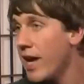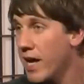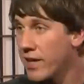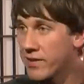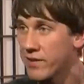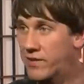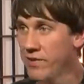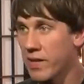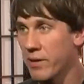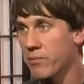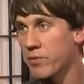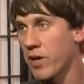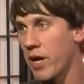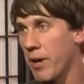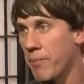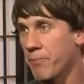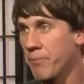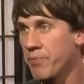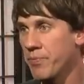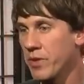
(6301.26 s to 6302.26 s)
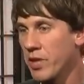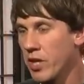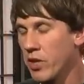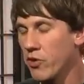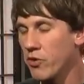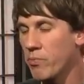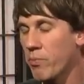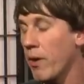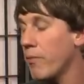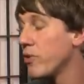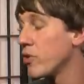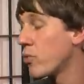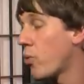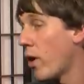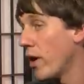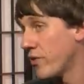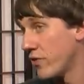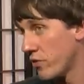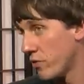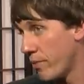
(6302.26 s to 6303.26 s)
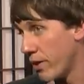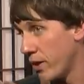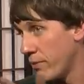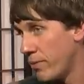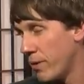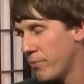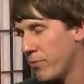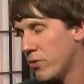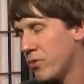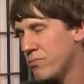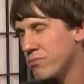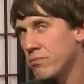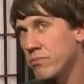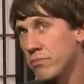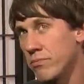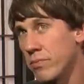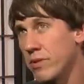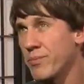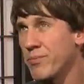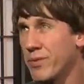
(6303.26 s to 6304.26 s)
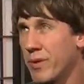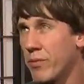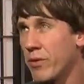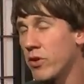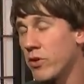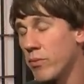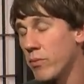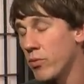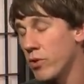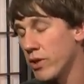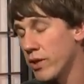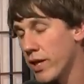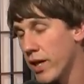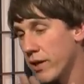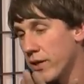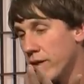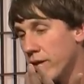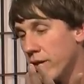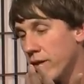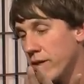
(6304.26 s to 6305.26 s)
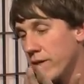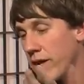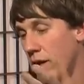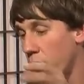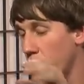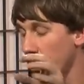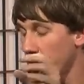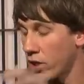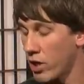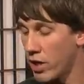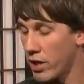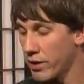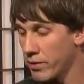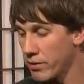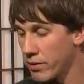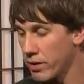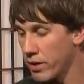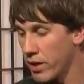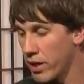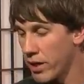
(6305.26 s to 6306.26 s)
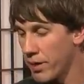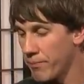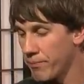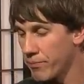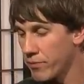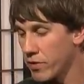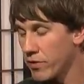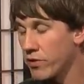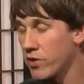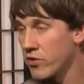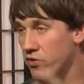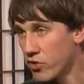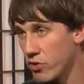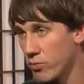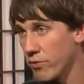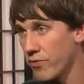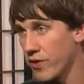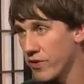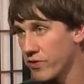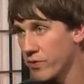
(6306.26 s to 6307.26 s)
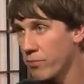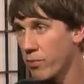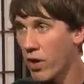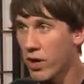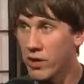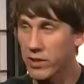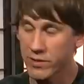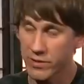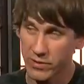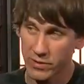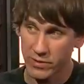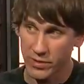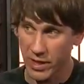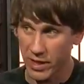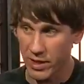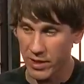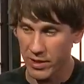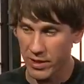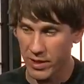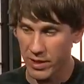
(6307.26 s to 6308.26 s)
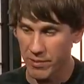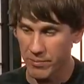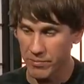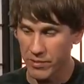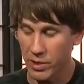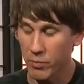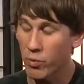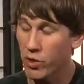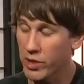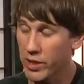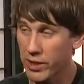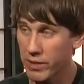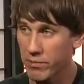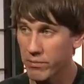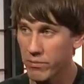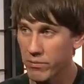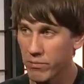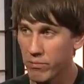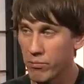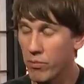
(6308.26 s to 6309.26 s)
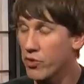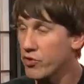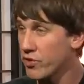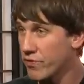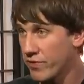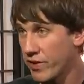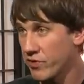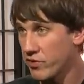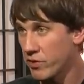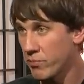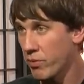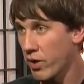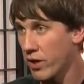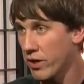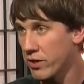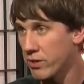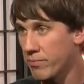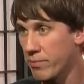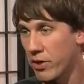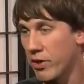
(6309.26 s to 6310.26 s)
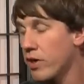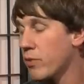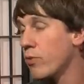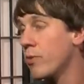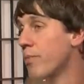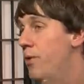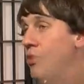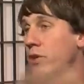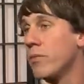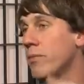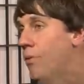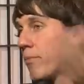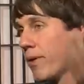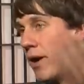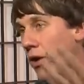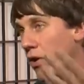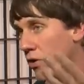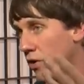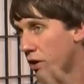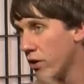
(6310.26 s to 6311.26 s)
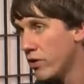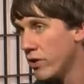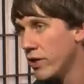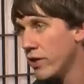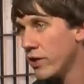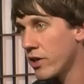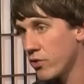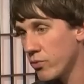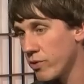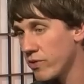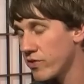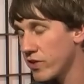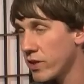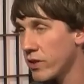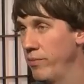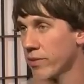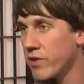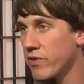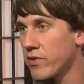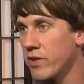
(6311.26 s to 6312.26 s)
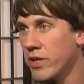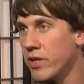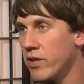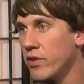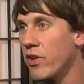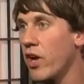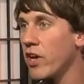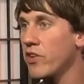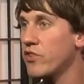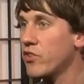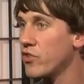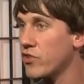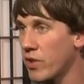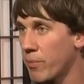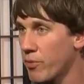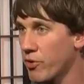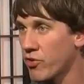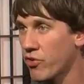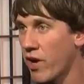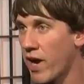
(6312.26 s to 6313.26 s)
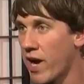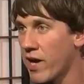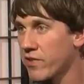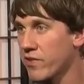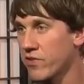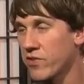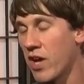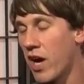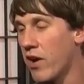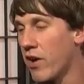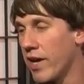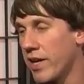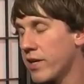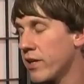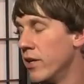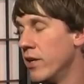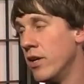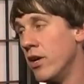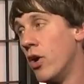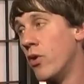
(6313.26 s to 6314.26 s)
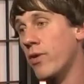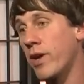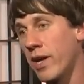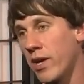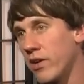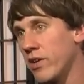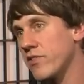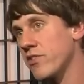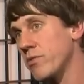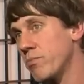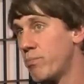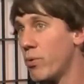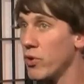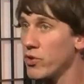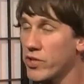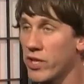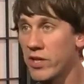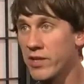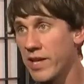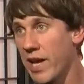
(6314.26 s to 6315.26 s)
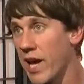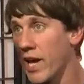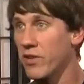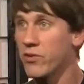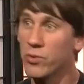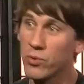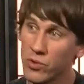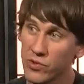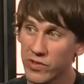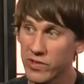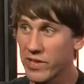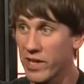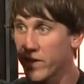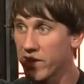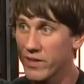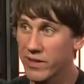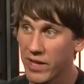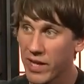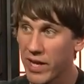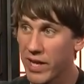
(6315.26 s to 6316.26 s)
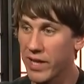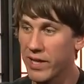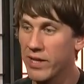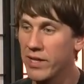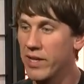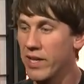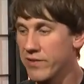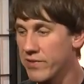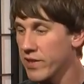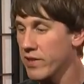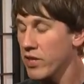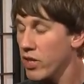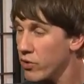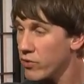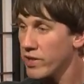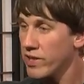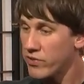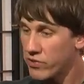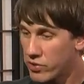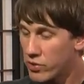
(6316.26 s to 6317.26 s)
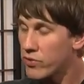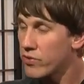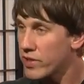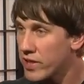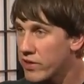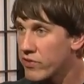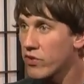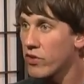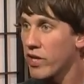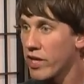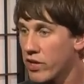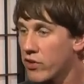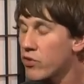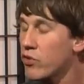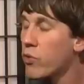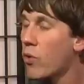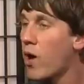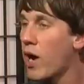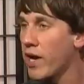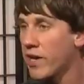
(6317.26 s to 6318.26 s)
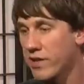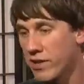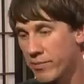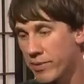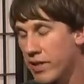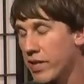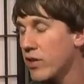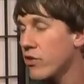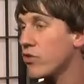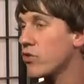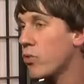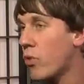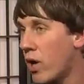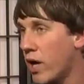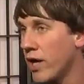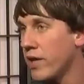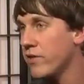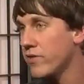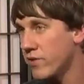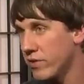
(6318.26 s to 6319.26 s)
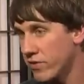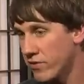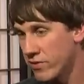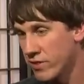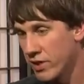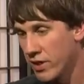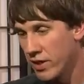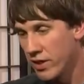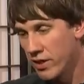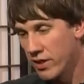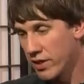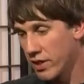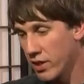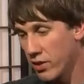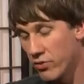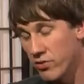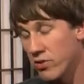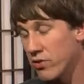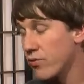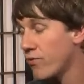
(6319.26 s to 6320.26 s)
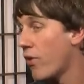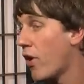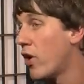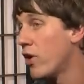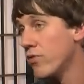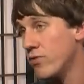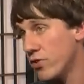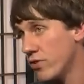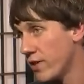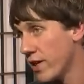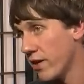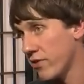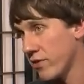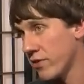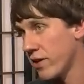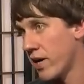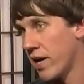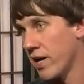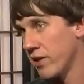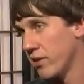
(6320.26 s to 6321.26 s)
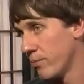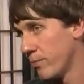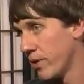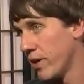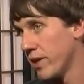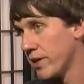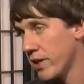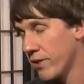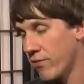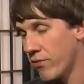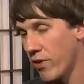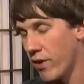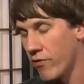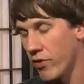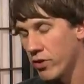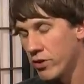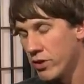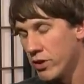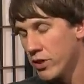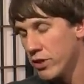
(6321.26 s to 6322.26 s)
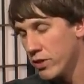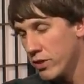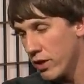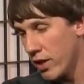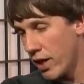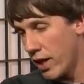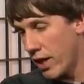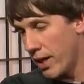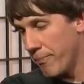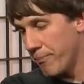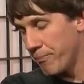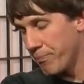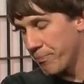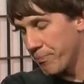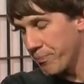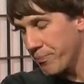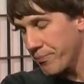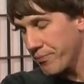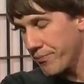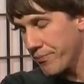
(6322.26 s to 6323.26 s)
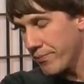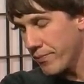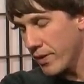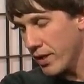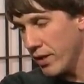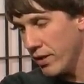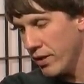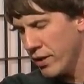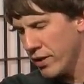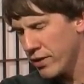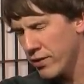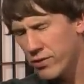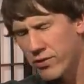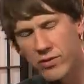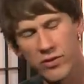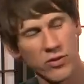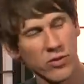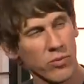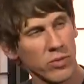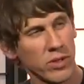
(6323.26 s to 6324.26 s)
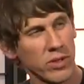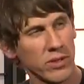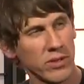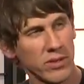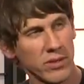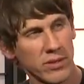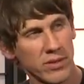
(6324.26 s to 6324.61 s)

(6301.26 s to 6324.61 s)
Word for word: at the same time. You know, it's probably twice as many people, maybe a little bit more than that, that work on um, consumer facing product that um, work at merchant facing product, but like we build them in parallel because we see them as not two separate tracks. It's not like, okay, let's just bolt on the ad tools at the end of the day. It's like, no, these two things are intertwined and they've been intertwined since, you know, since fall of 2009 and they'll be like that forever. Um, in the third one. And